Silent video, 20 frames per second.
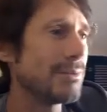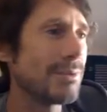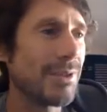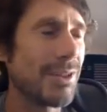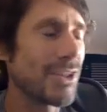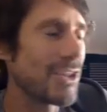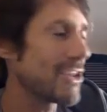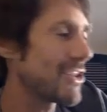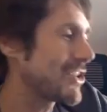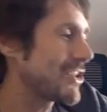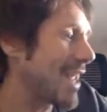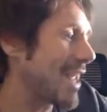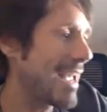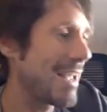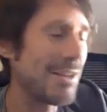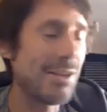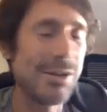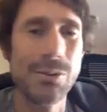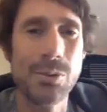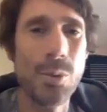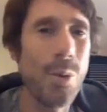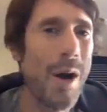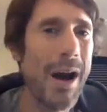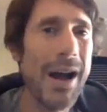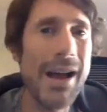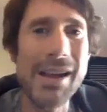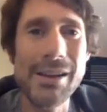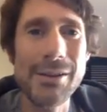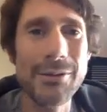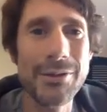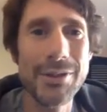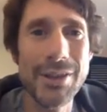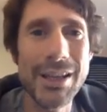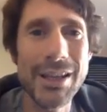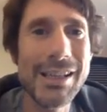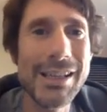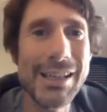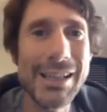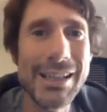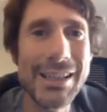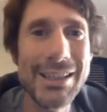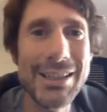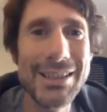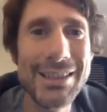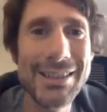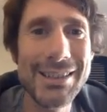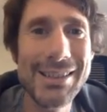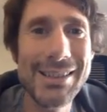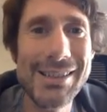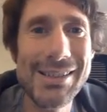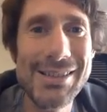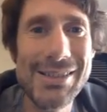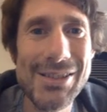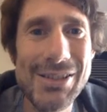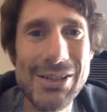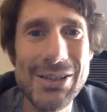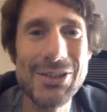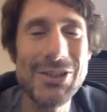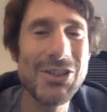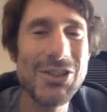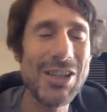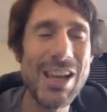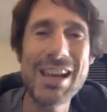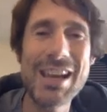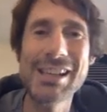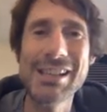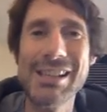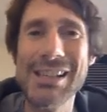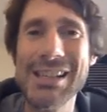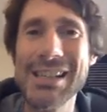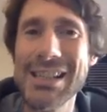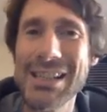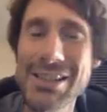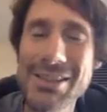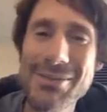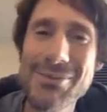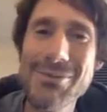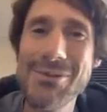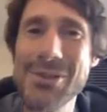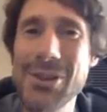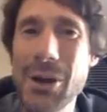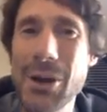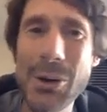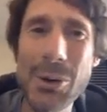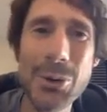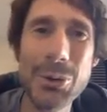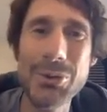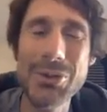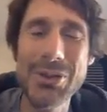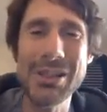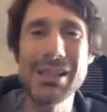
the standard way of thinking. Setting these goals